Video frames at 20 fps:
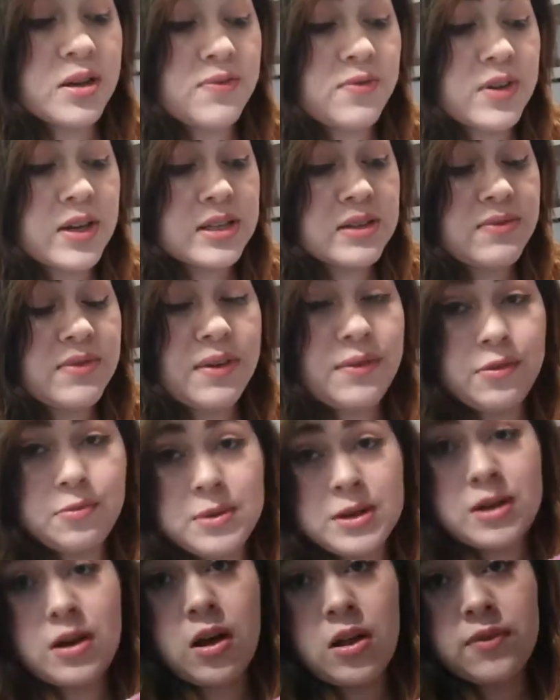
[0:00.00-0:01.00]
If you guys have never
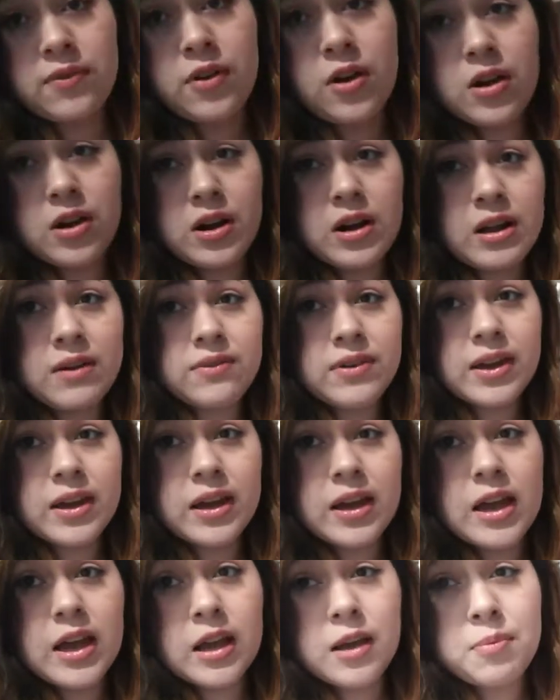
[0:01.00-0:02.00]
been to Olive Garden and have like
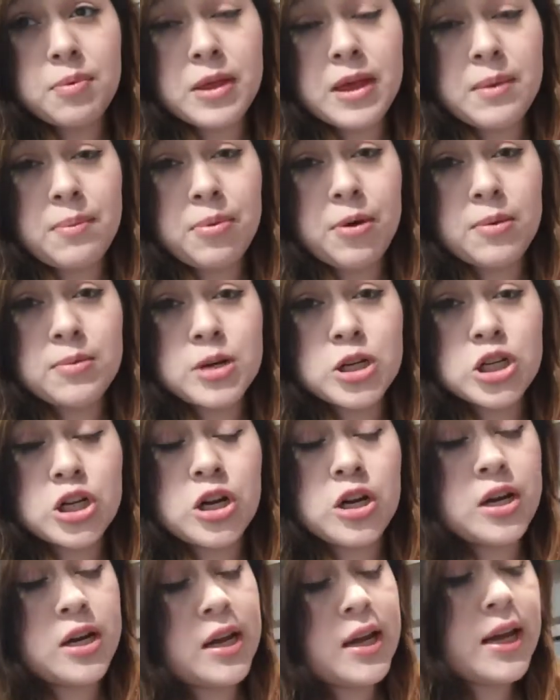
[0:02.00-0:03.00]
eggplant
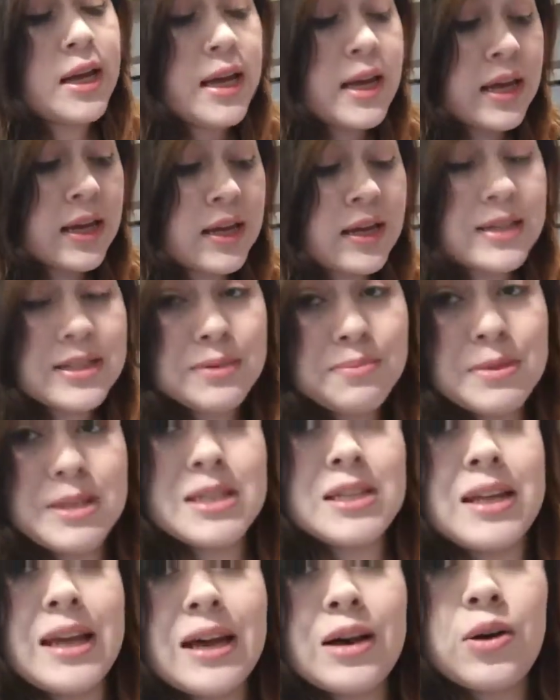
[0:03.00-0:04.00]
parmesan, you guys are
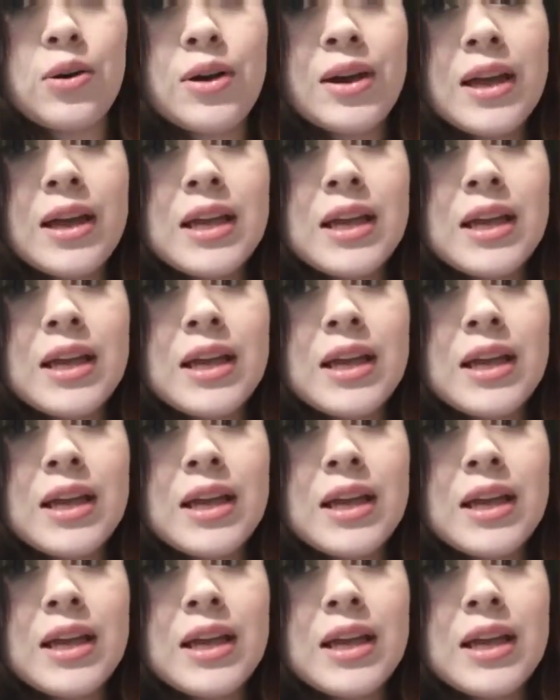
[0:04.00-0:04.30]
missing out.